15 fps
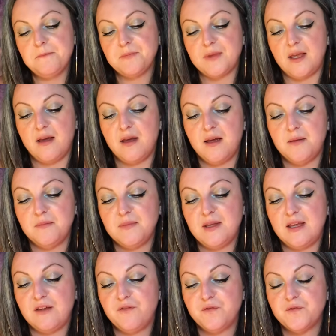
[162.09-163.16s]

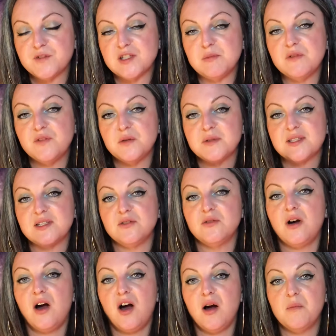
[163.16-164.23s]
If some of you are still
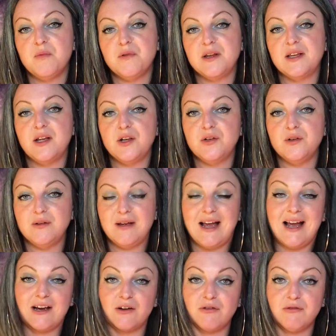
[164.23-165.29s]
harbouring
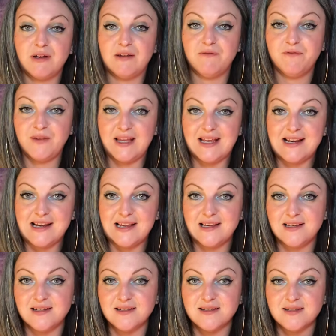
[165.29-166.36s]
angry
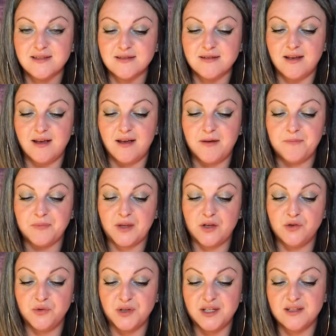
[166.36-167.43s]
feelings,
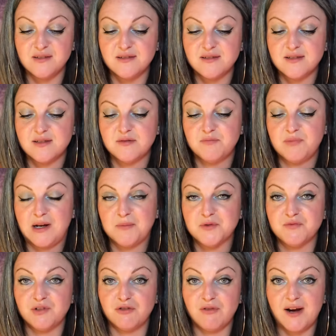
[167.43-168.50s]
annoyance, perhaps
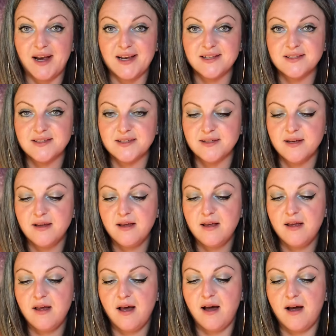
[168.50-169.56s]
regret,
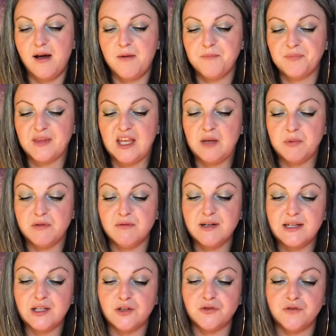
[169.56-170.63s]
it'd be
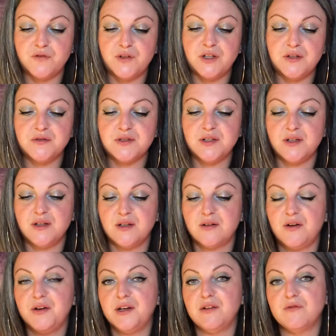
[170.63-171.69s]
really good for you to
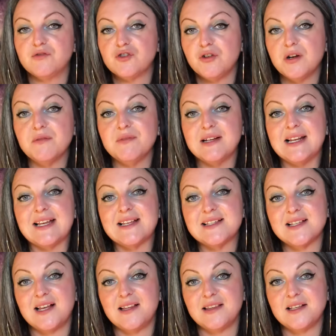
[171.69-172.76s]
kind of try and release
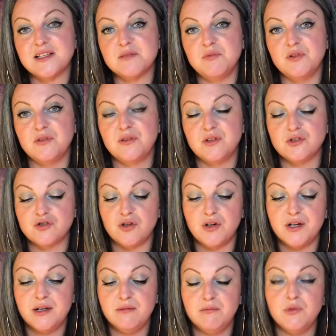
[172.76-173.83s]
that this month and try
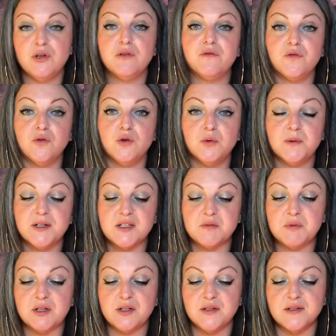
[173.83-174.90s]
and move forward,
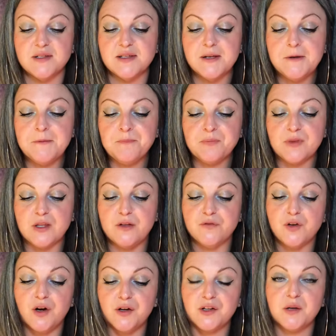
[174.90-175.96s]
because you've
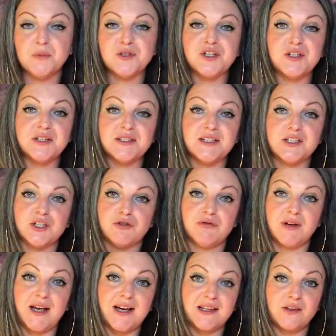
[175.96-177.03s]
got an opportunity to
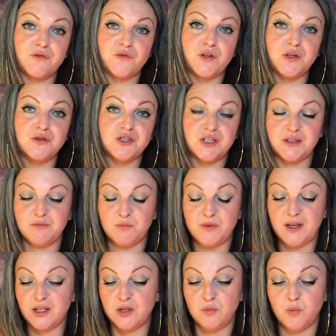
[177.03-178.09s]
create the future
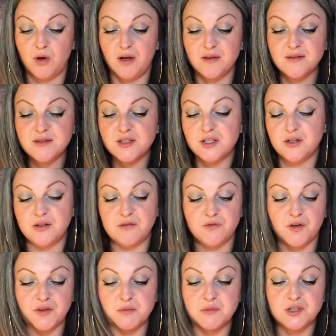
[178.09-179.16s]
that you want. You know, you've
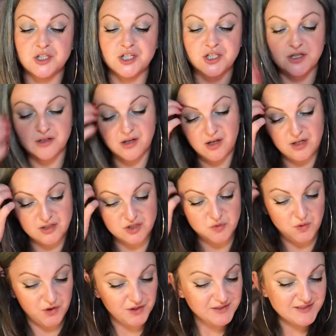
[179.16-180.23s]
got the Magician card
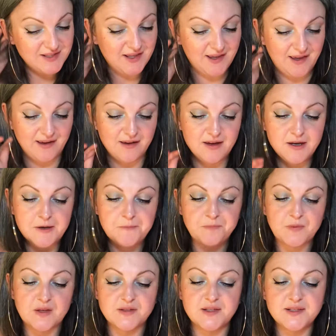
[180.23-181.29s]
twice here.
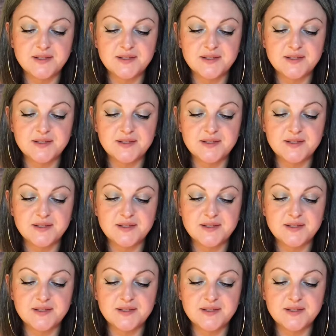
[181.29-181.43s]
So this